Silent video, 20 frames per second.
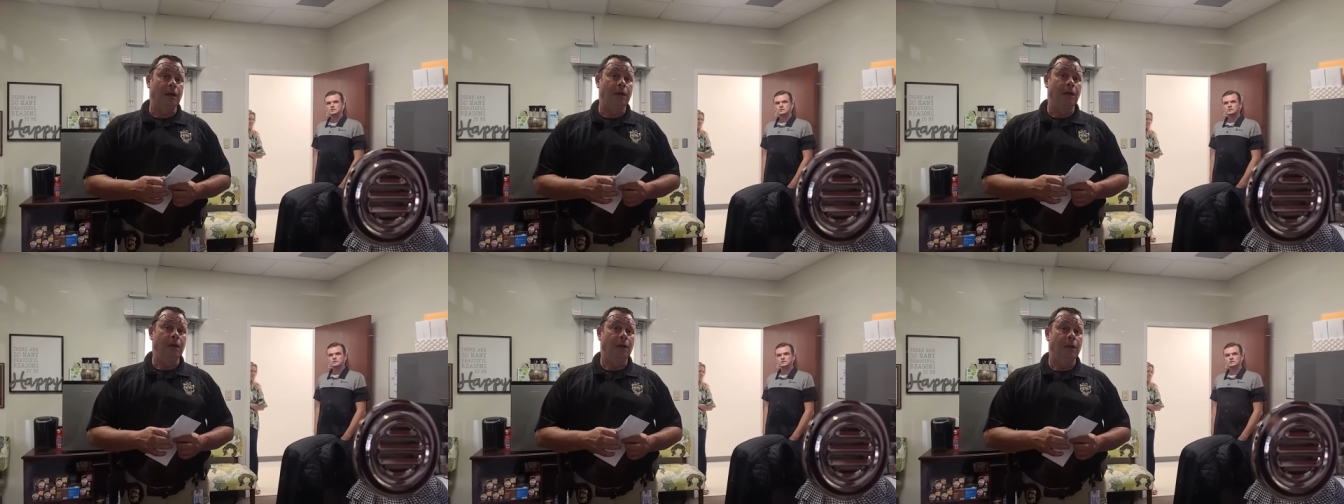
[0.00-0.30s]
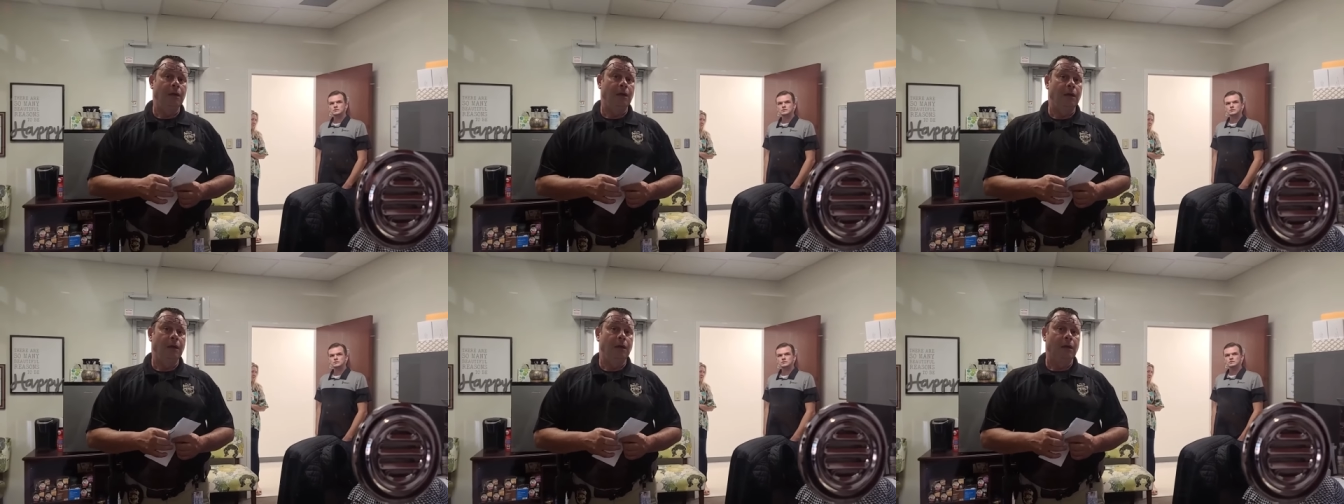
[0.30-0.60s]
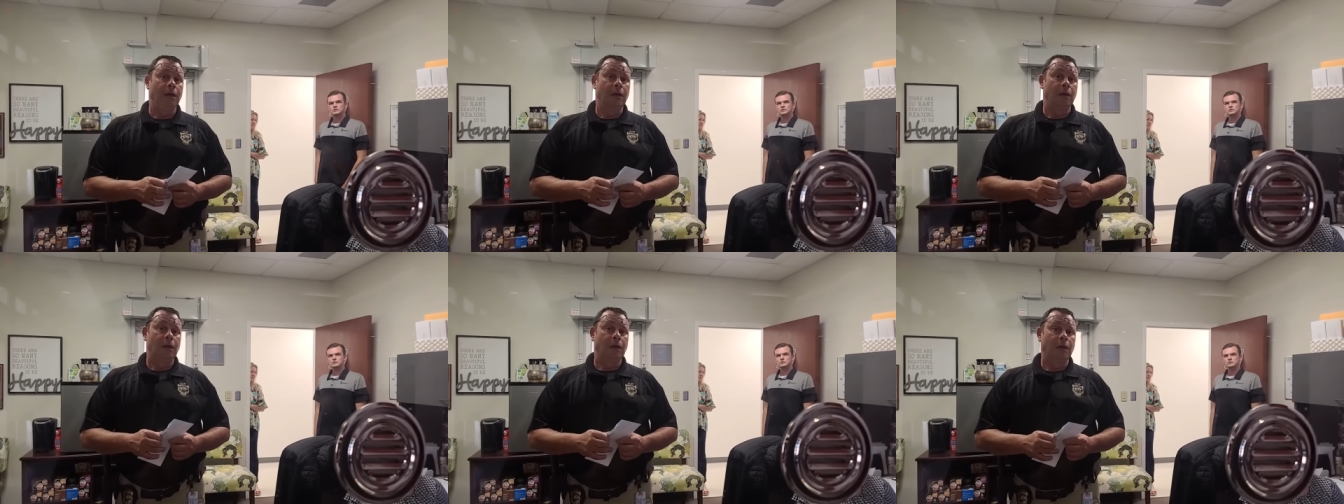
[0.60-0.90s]
Yeah.
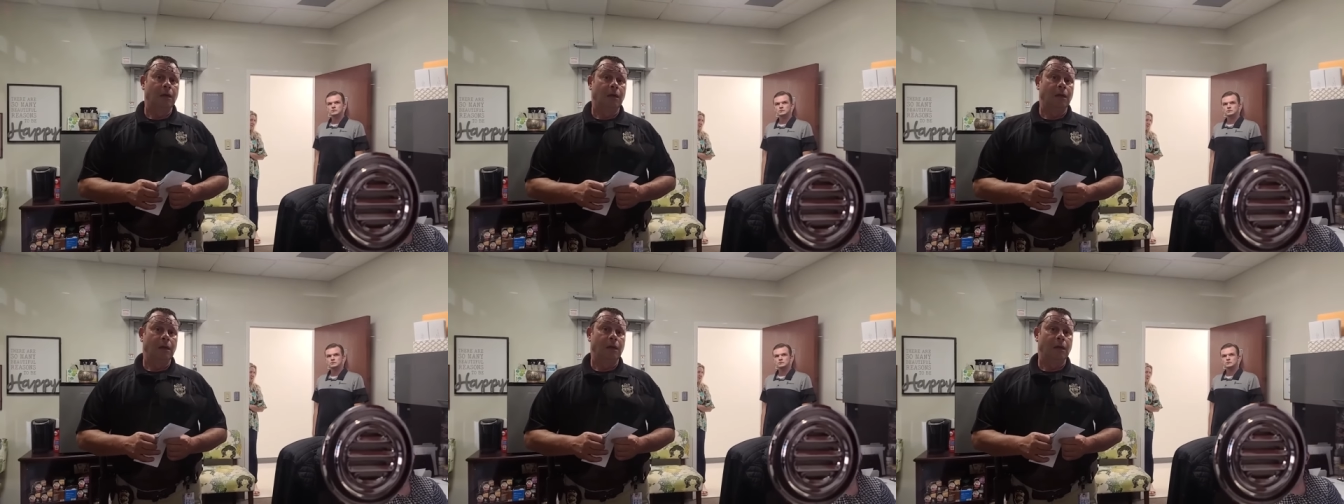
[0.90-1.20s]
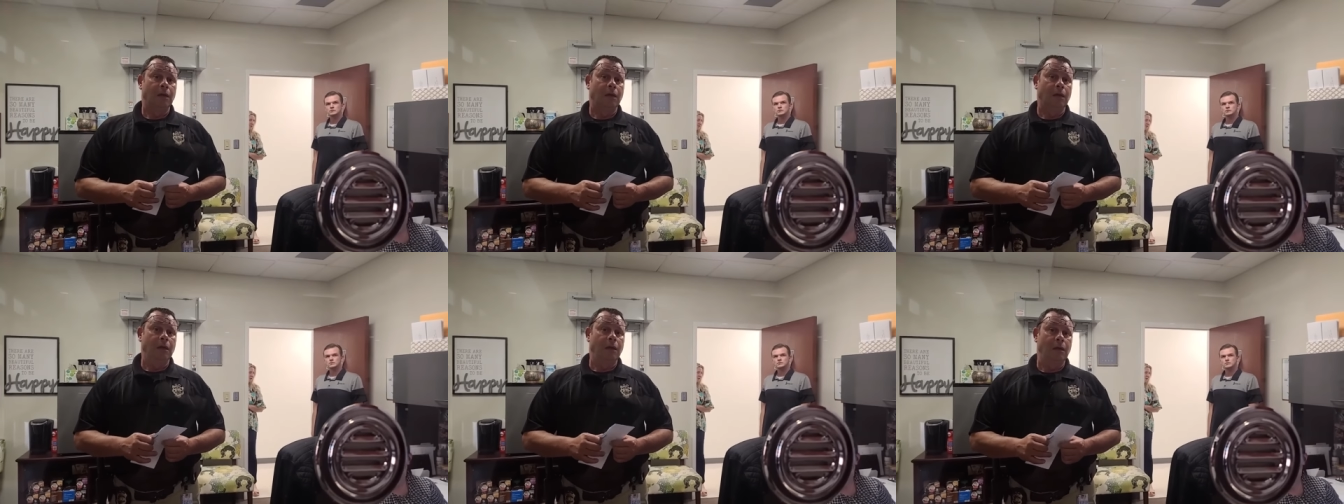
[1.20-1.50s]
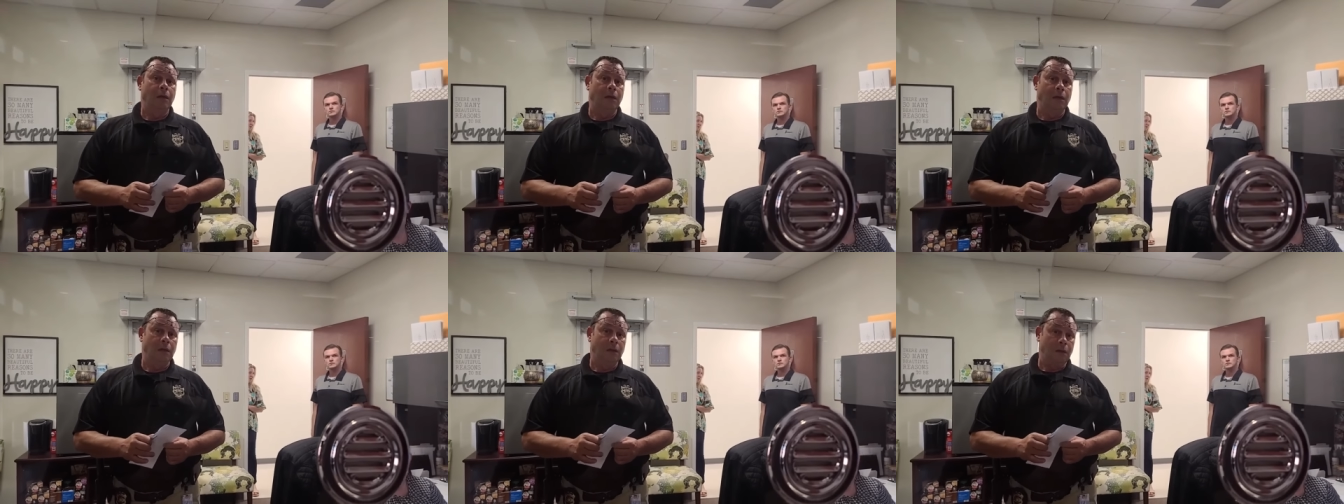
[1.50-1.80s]
And I
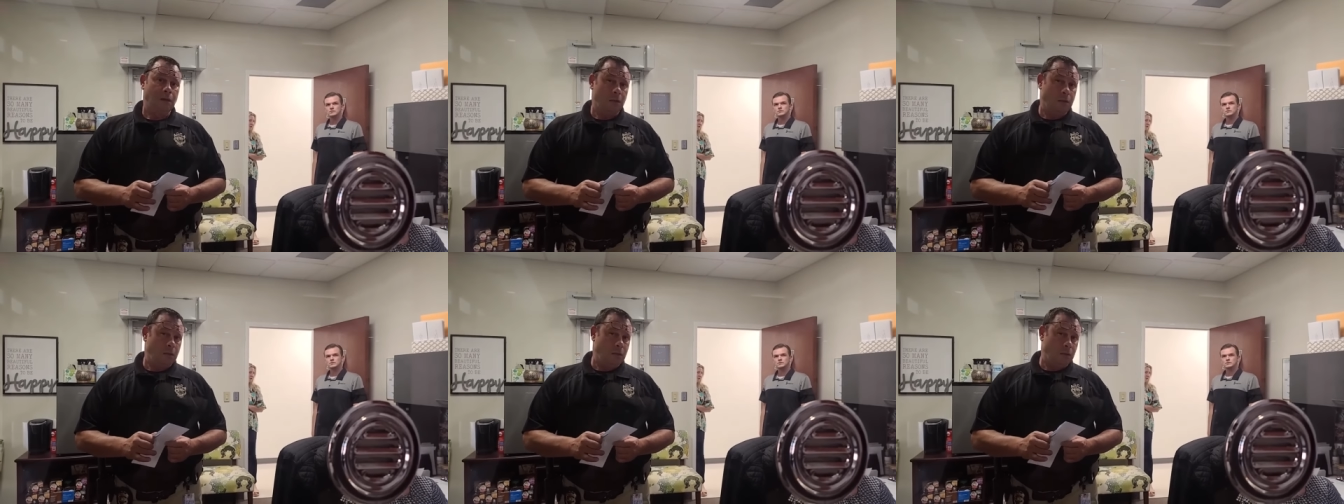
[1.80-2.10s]
said, you know,